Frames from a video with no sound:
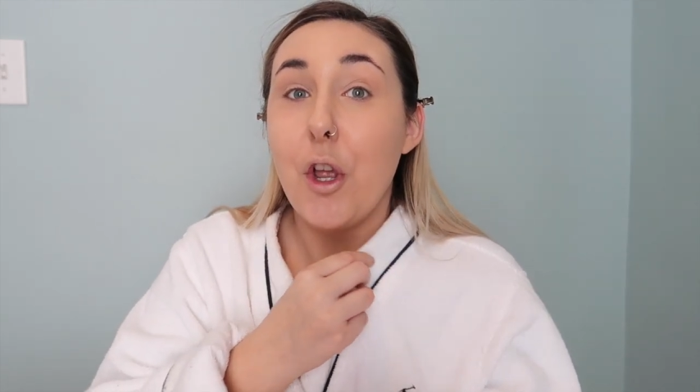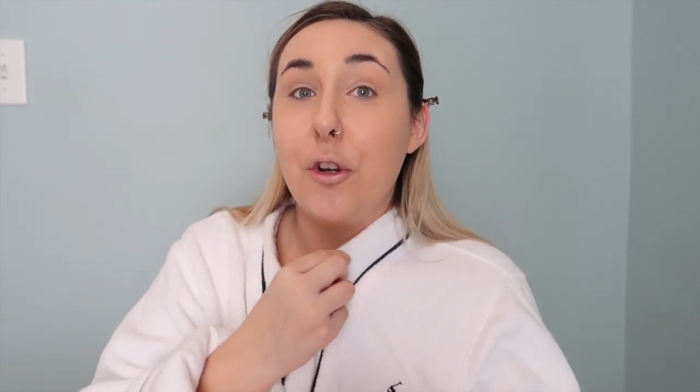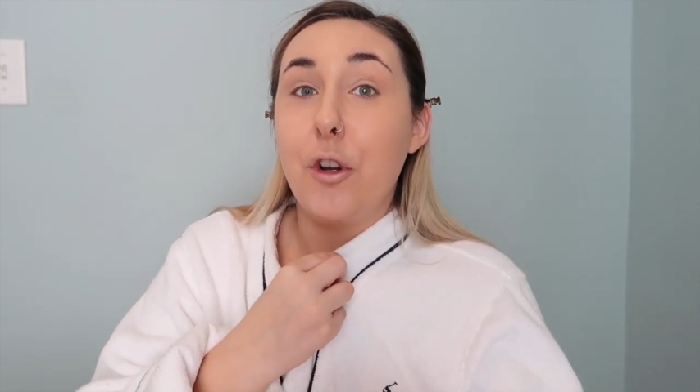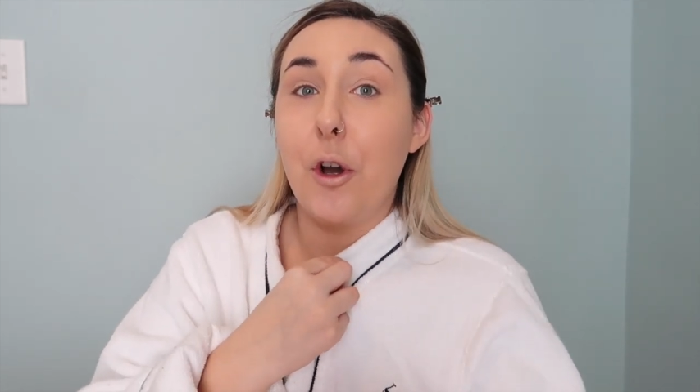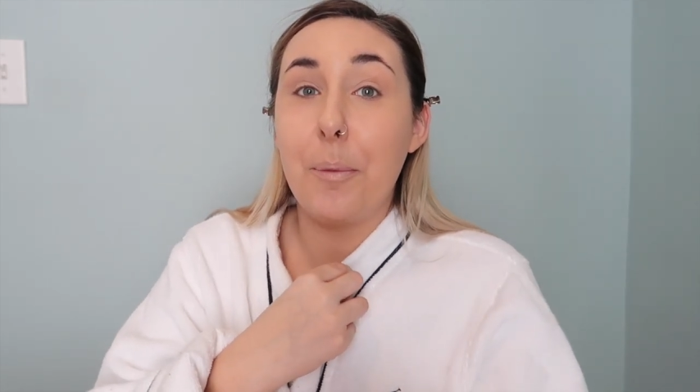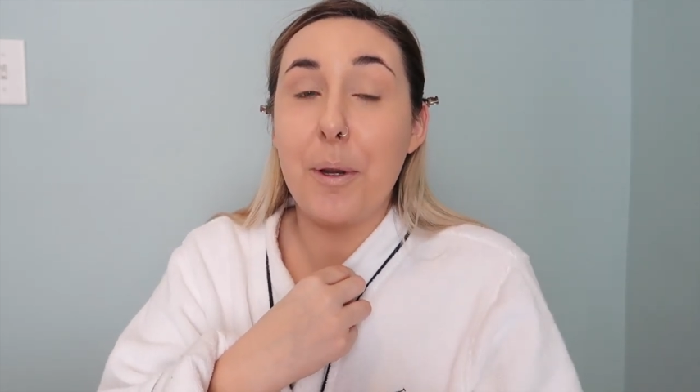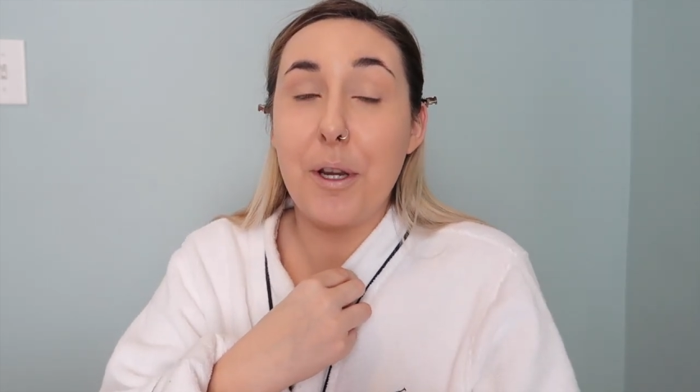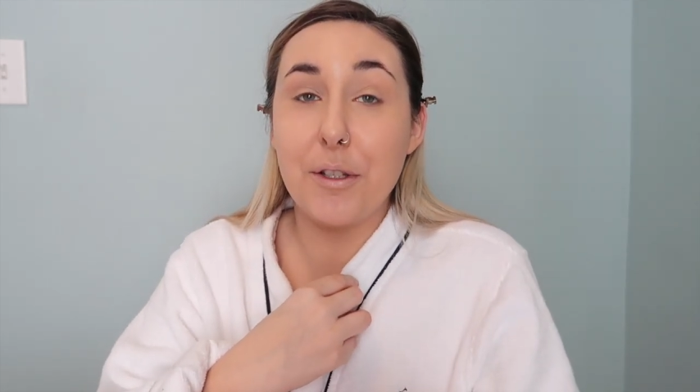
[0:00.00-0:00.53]

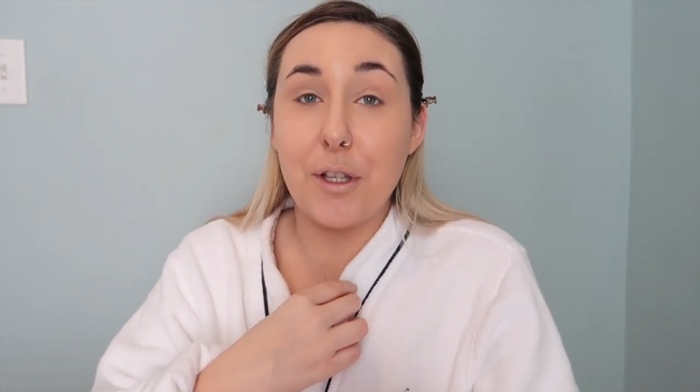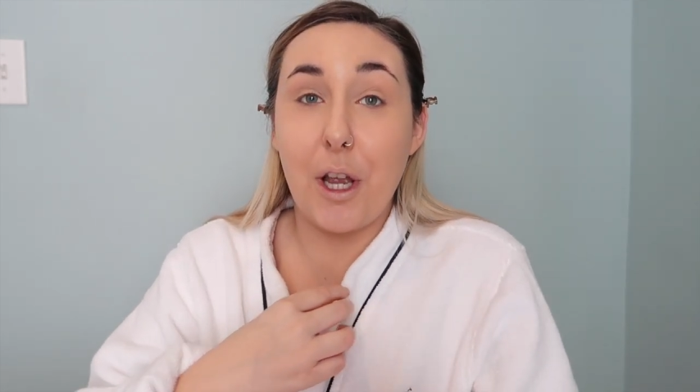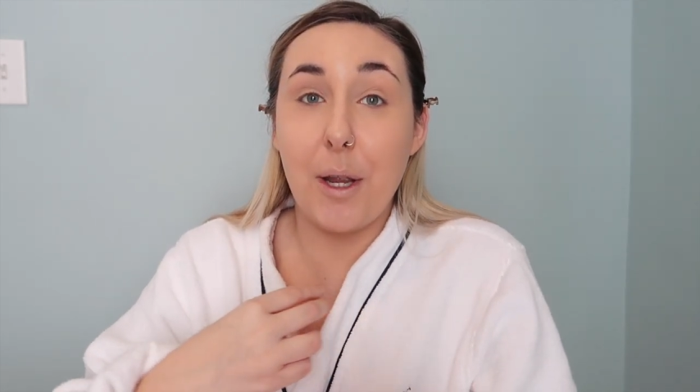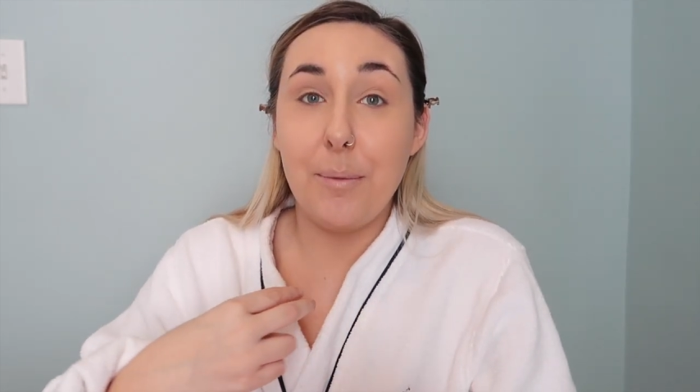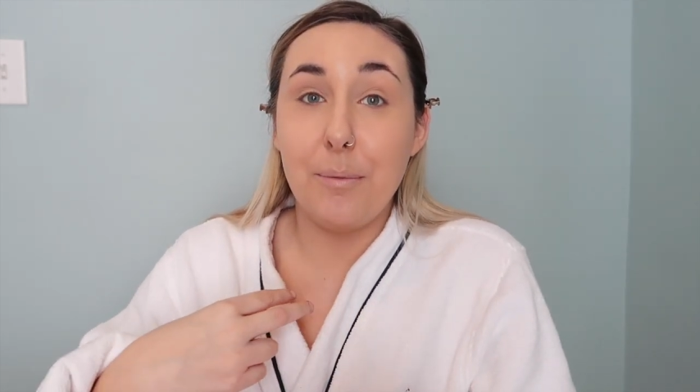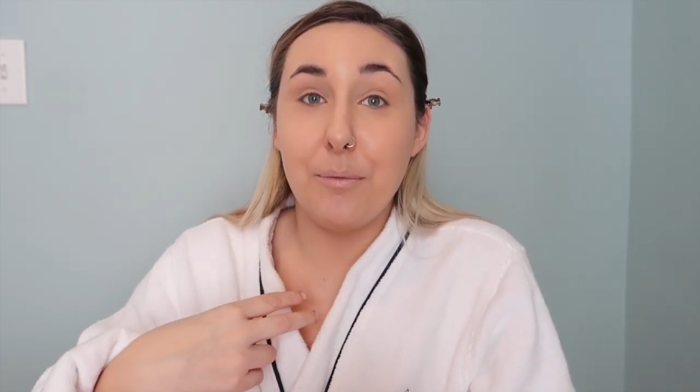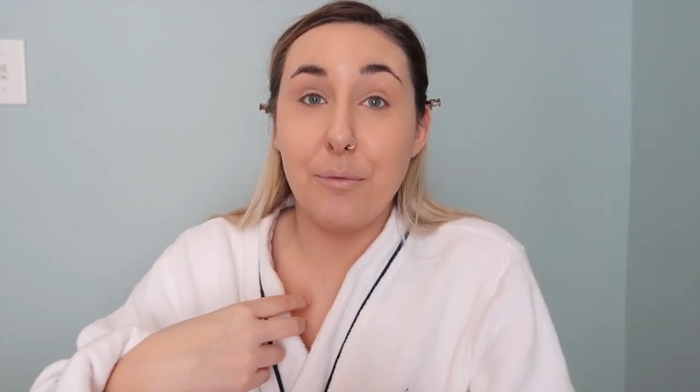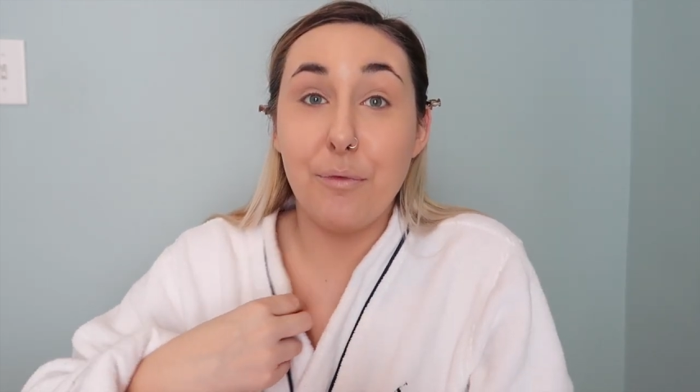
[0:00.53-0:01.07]
not because
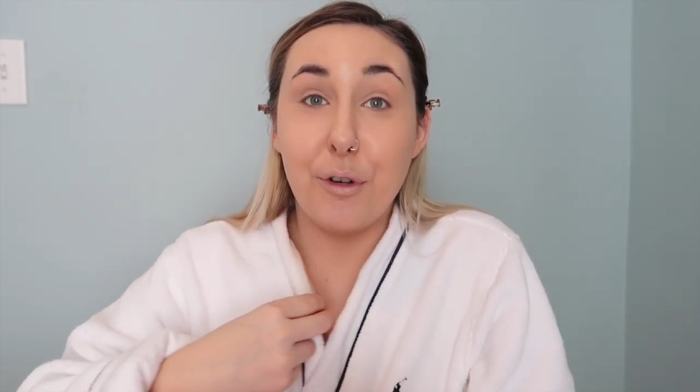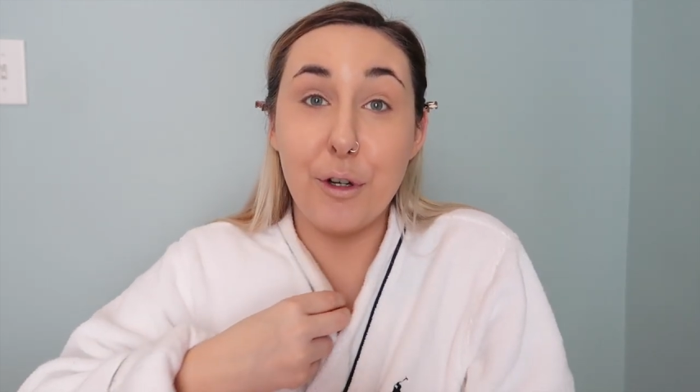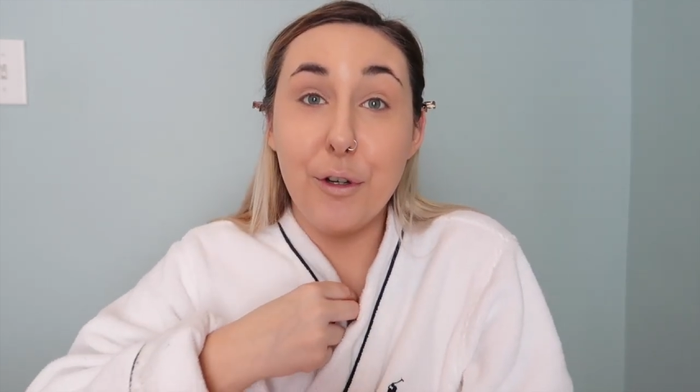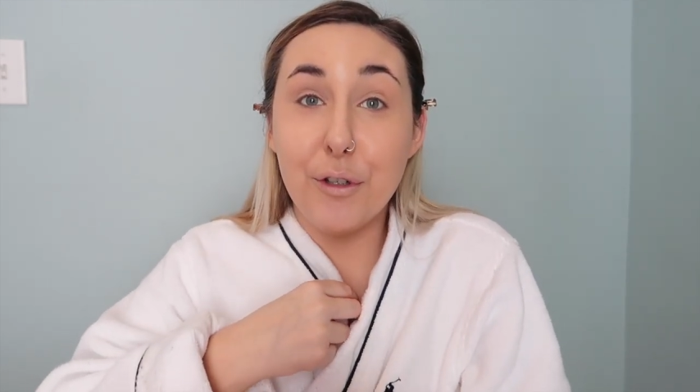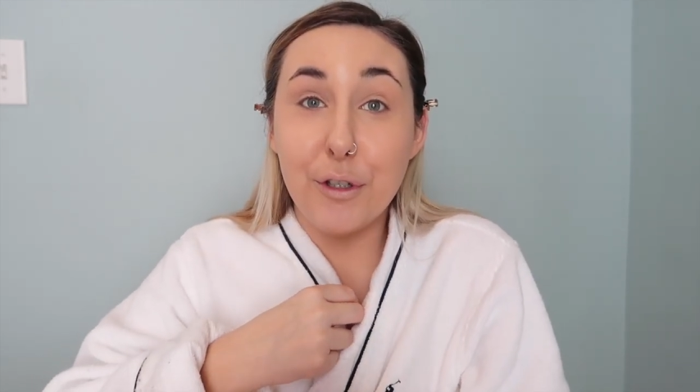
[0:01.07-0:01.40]
I'm rude